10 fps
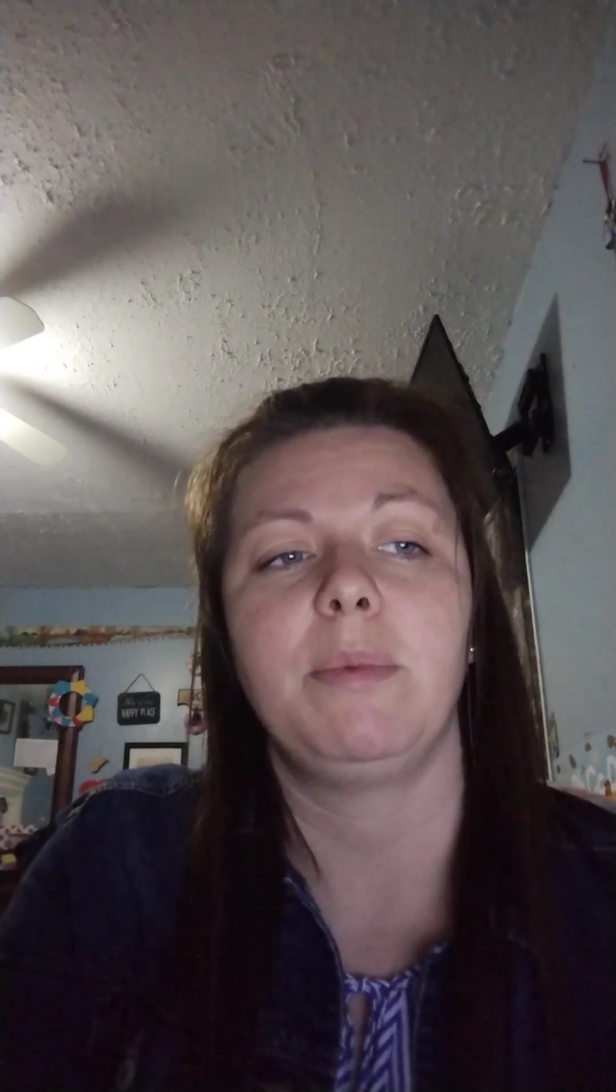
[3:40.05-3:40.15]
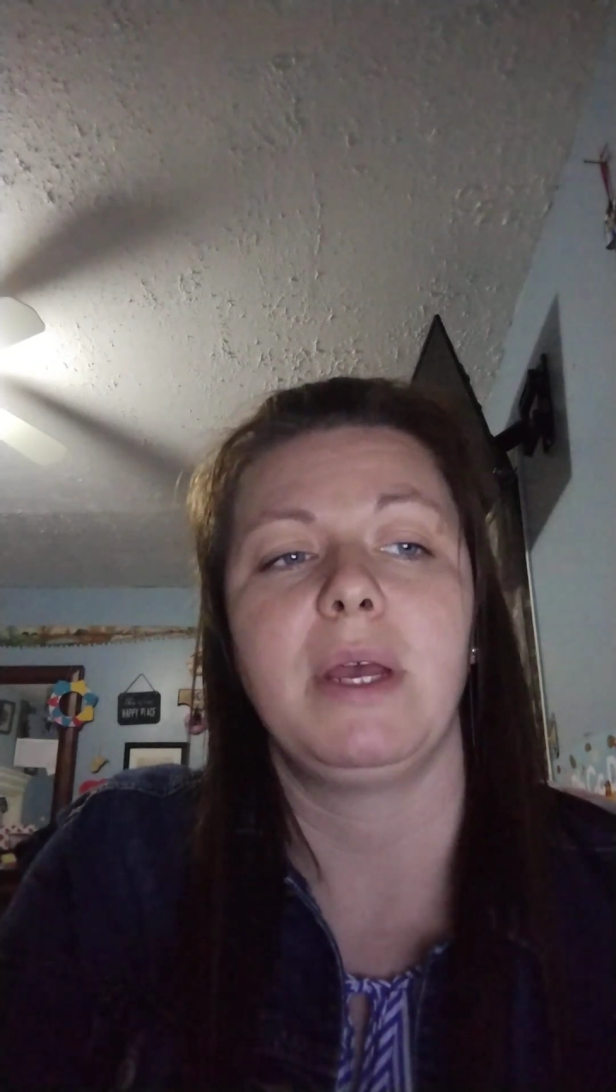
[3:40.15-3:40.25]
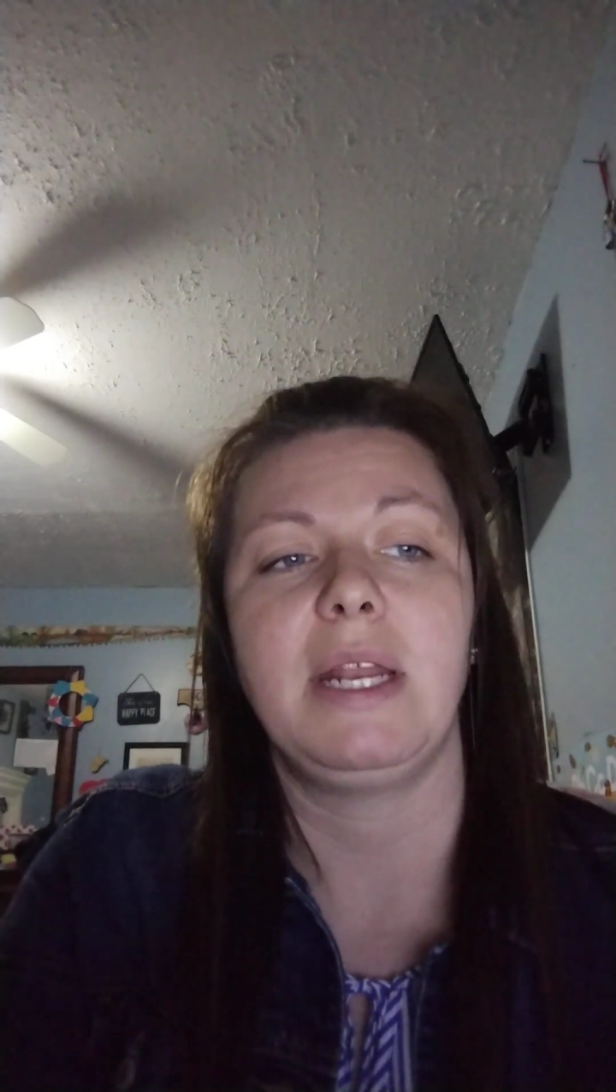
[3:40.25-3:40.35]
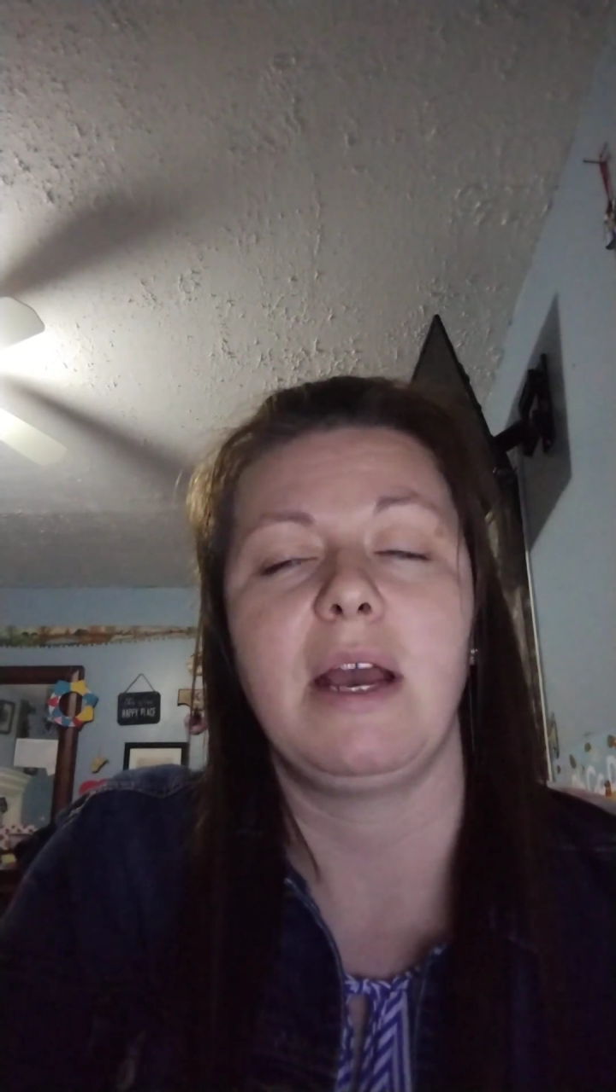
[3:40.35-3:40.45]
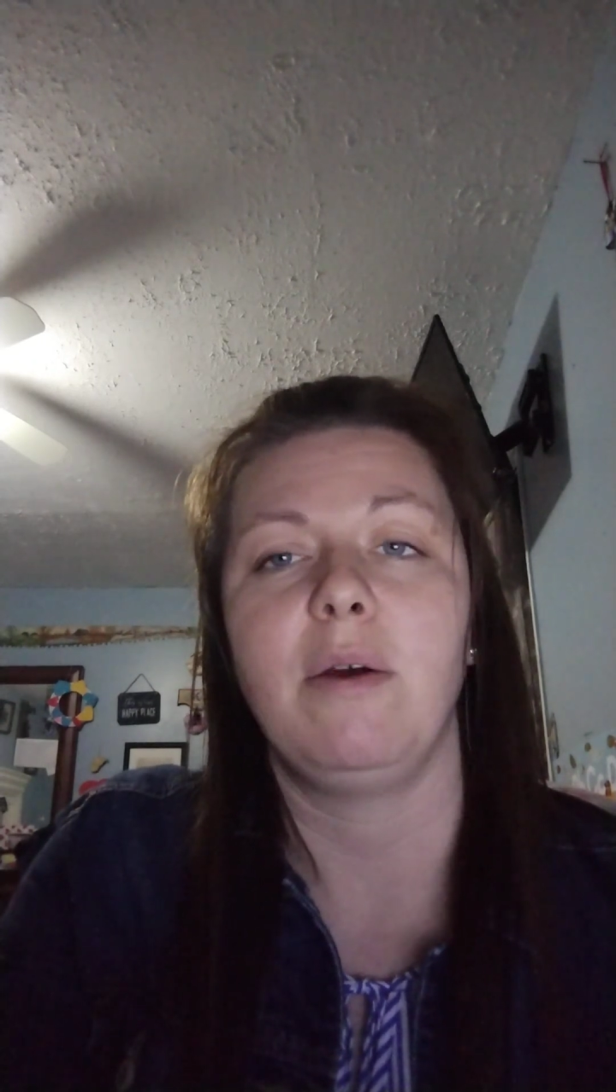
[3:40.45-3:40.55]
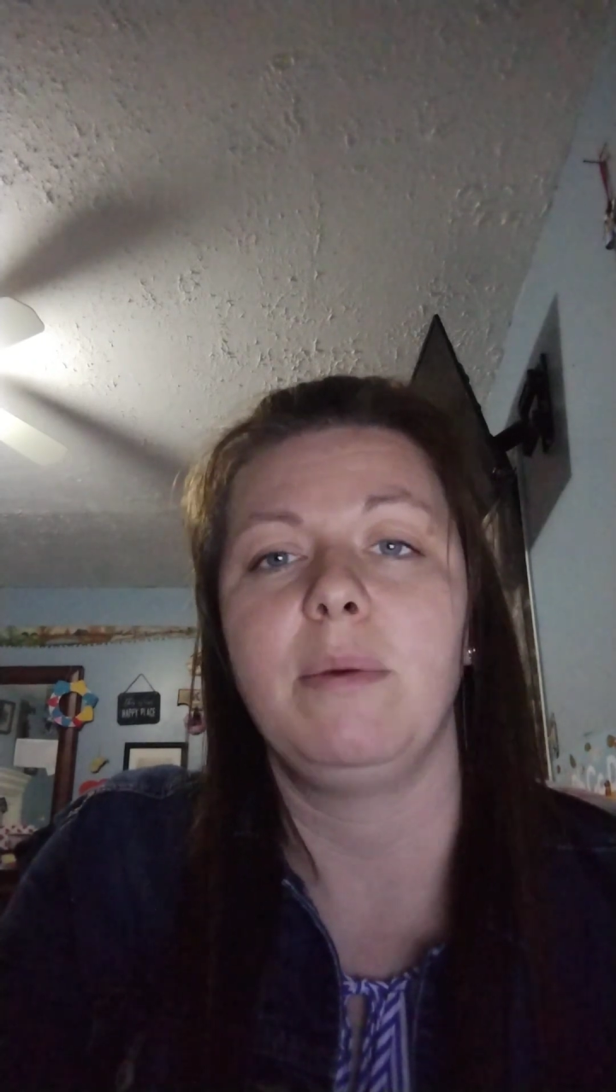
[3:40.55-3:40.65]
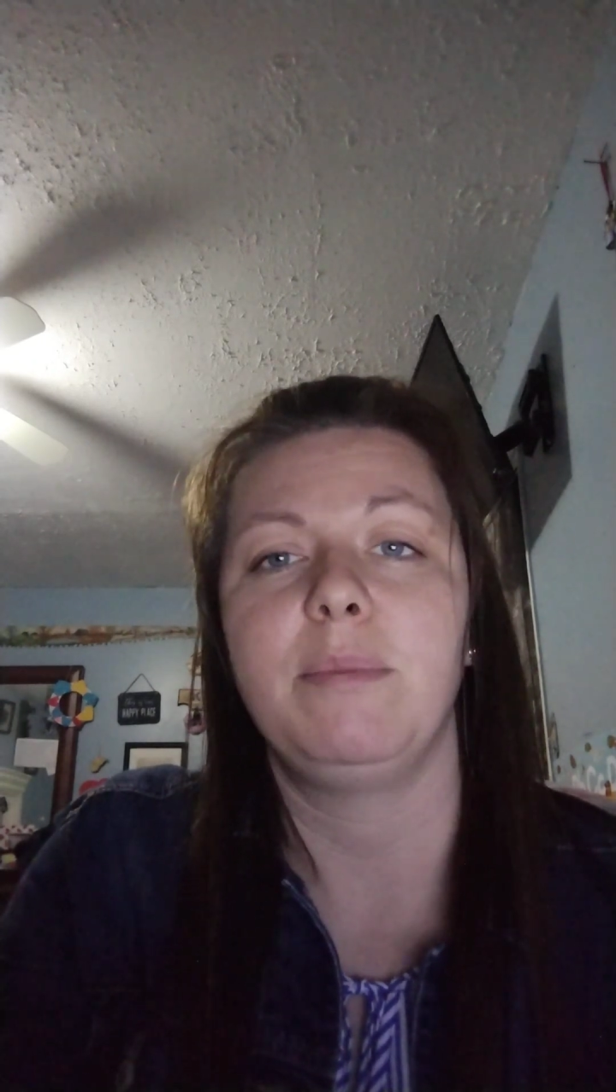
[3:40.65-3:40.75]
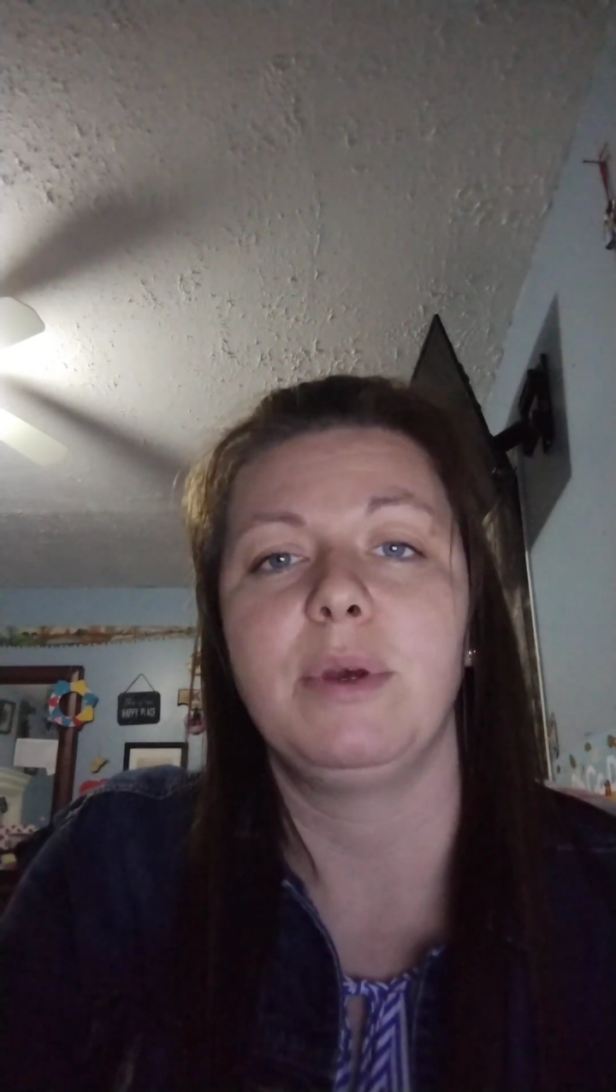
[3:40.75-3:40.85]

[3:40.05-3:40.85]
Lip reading: played out and